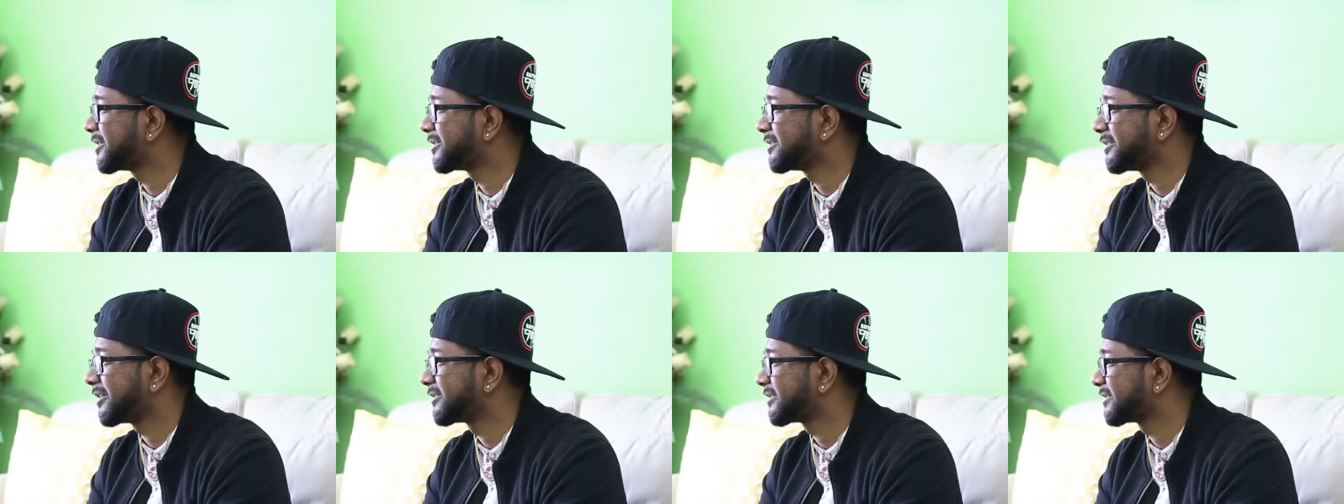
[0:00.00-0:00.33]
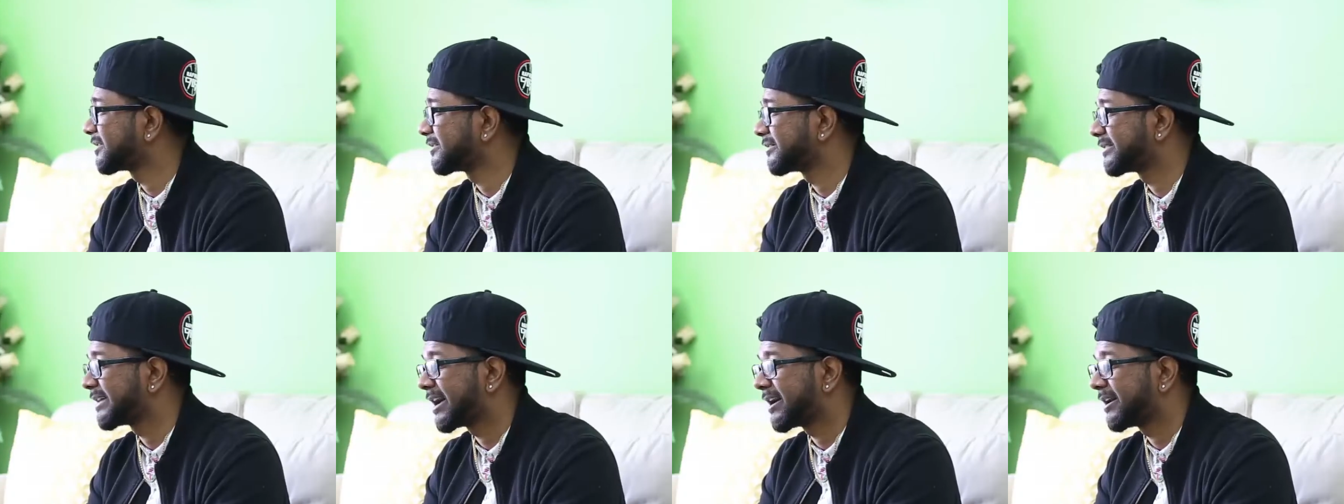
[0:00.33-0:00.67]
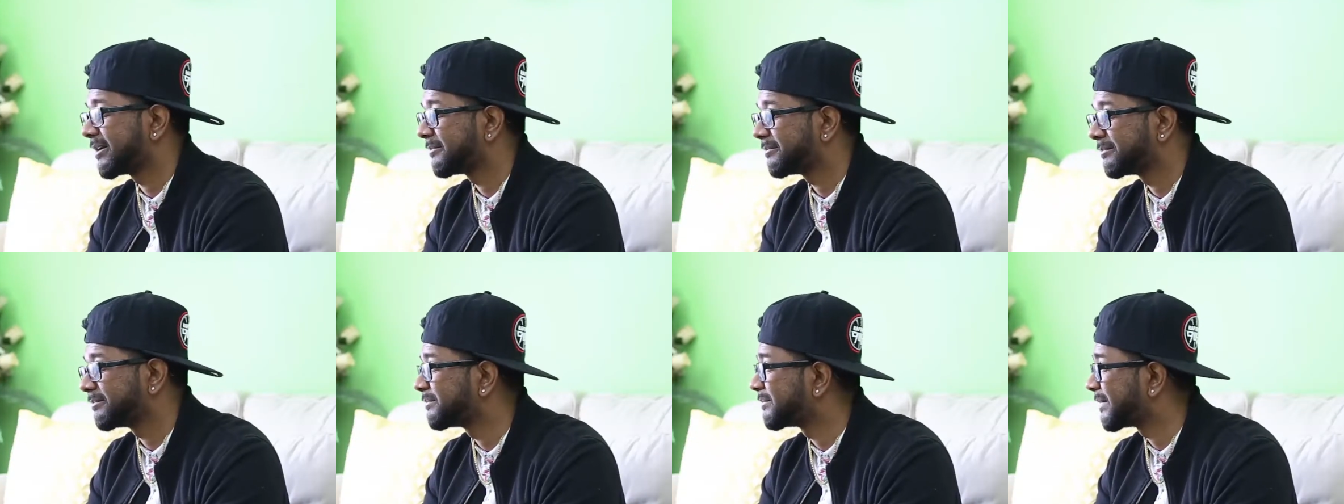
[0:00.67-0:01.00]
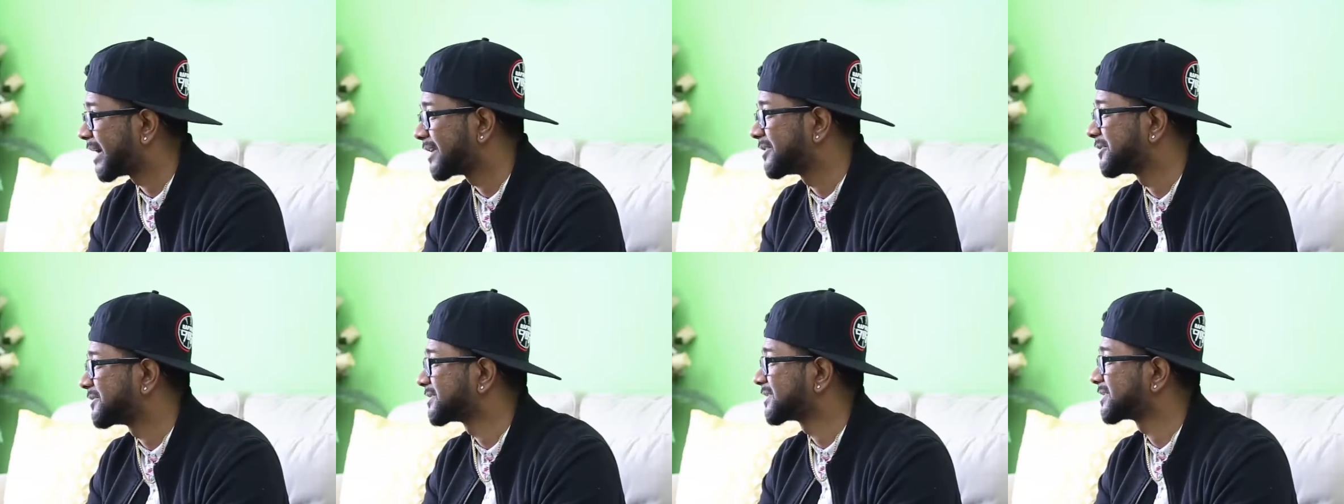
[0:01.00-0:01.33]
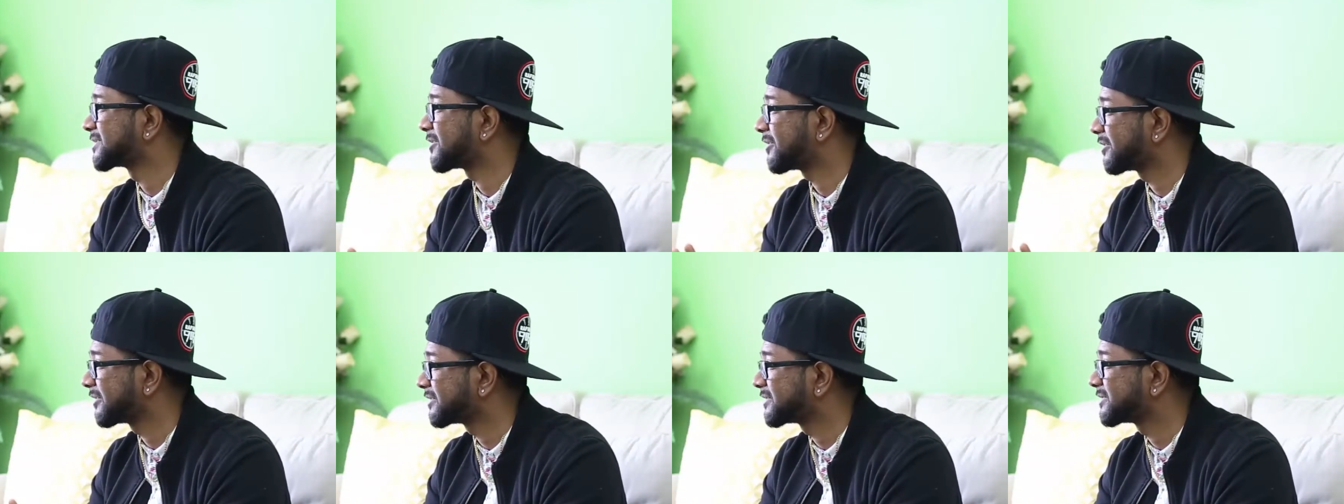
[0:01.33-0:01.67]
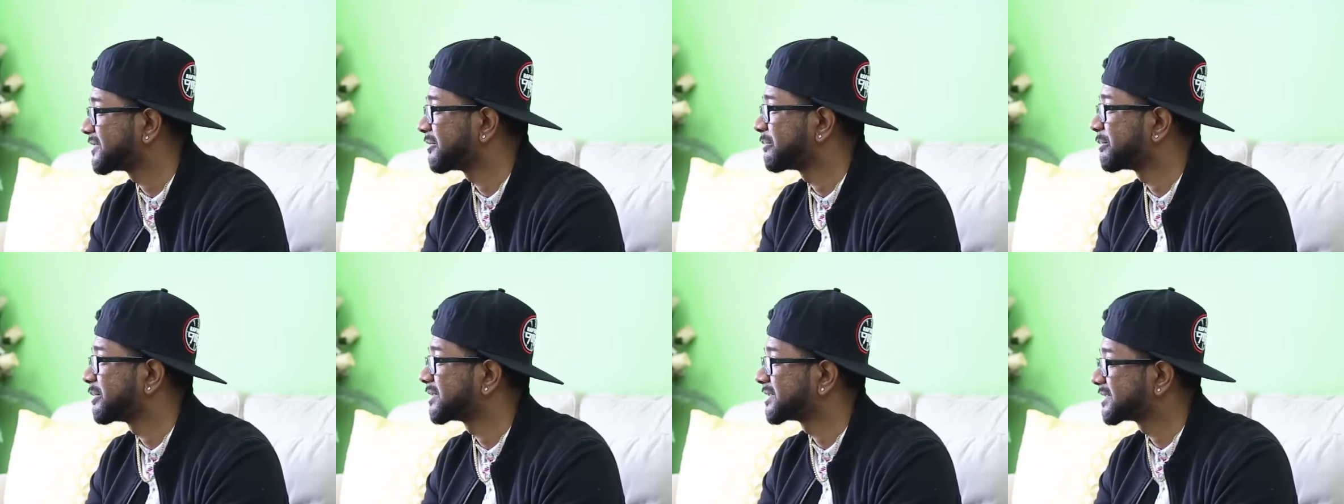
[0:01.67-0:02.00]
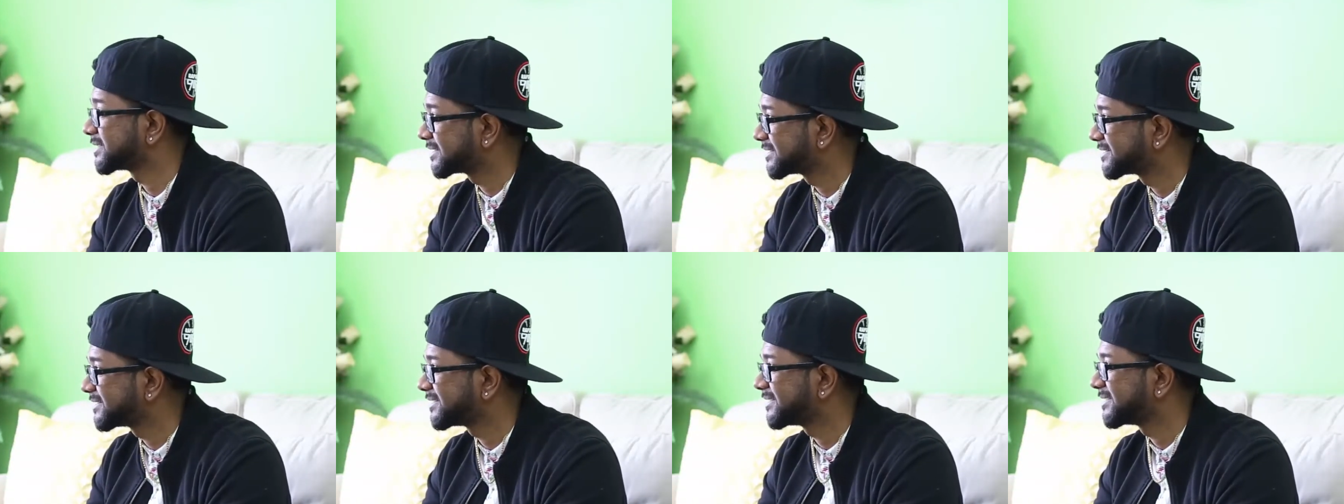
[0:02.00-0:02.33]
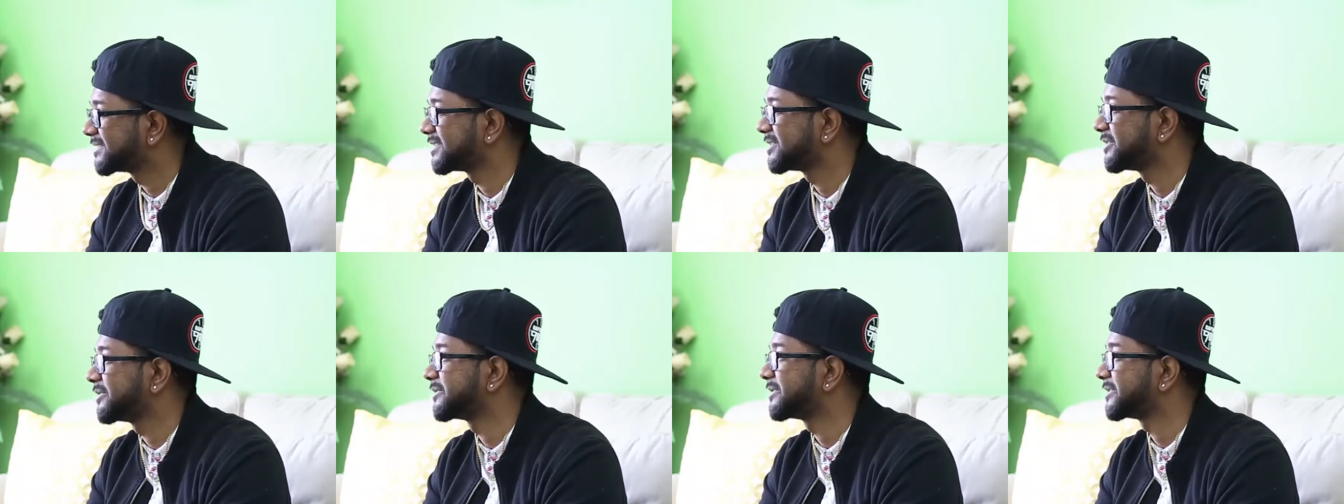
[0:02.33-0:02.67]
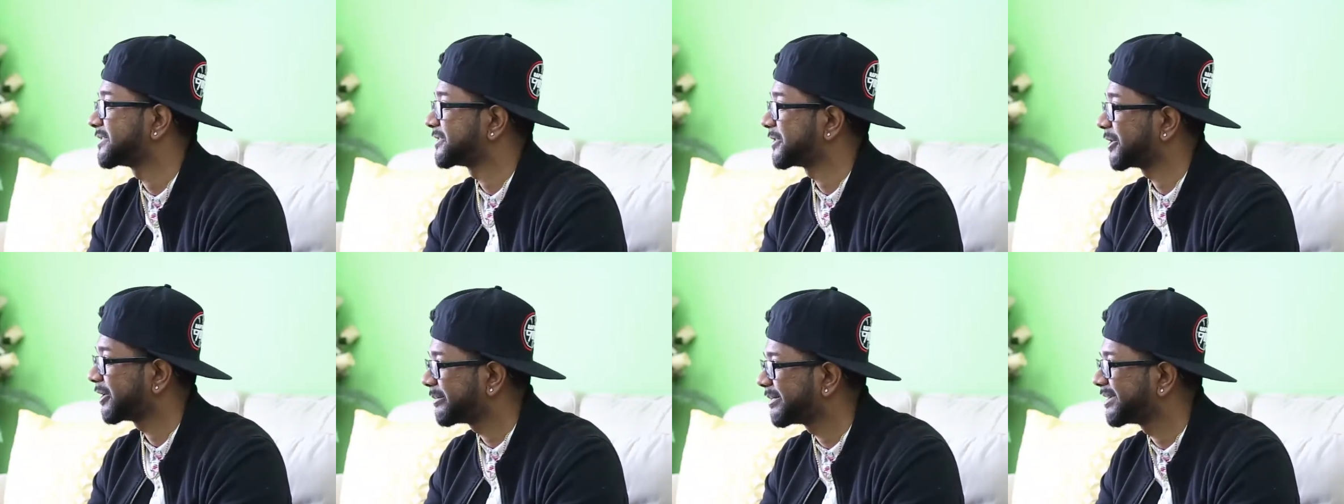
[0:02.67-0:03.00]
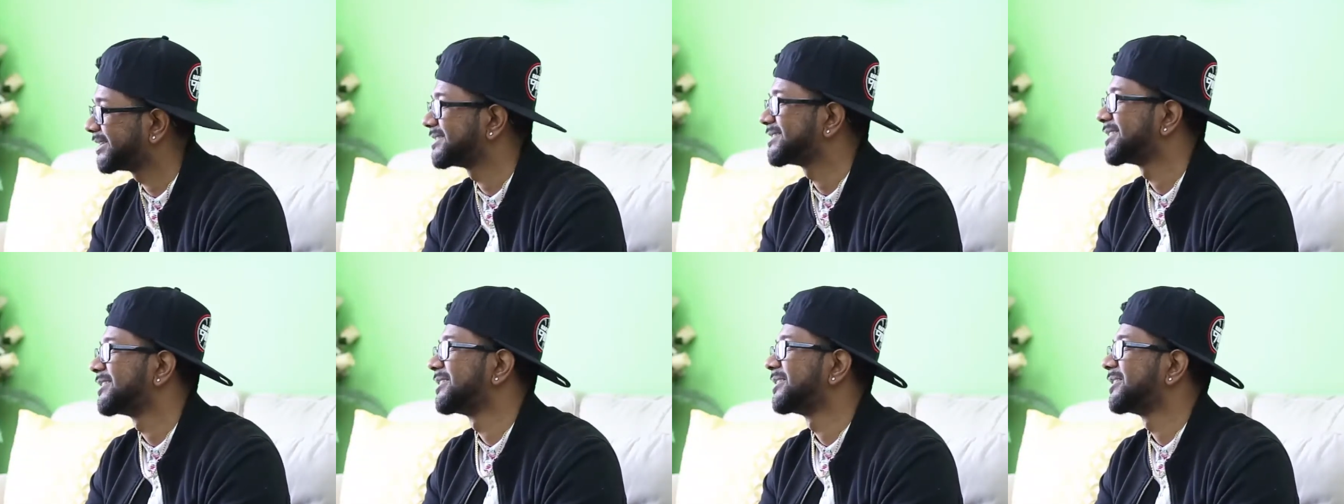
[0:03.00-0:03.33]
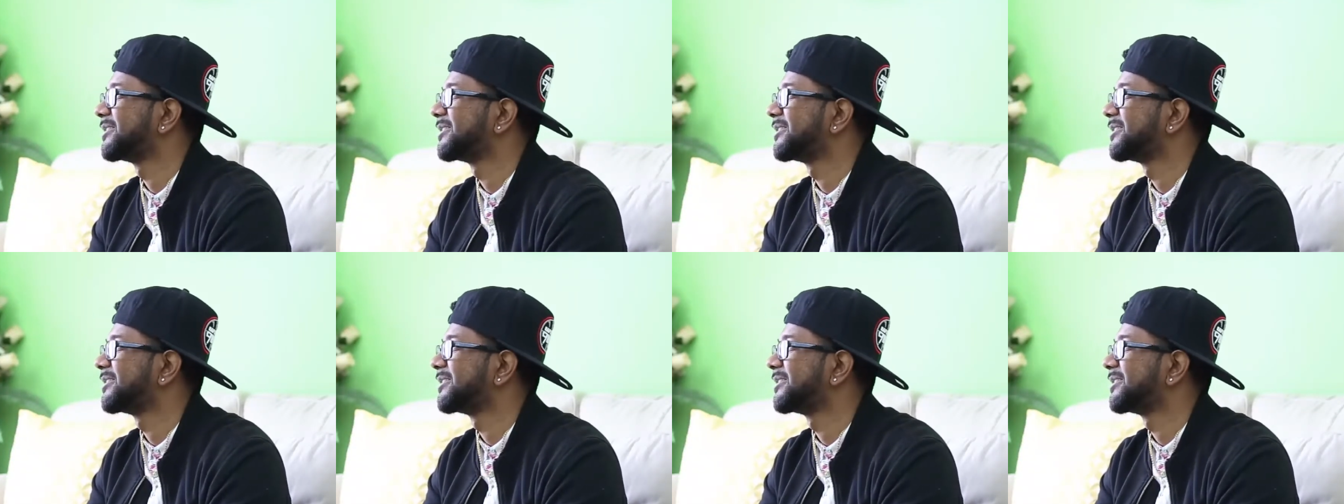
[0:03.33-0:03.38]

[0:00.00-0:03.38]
nothing of that matters as long as you're persistent and you're determined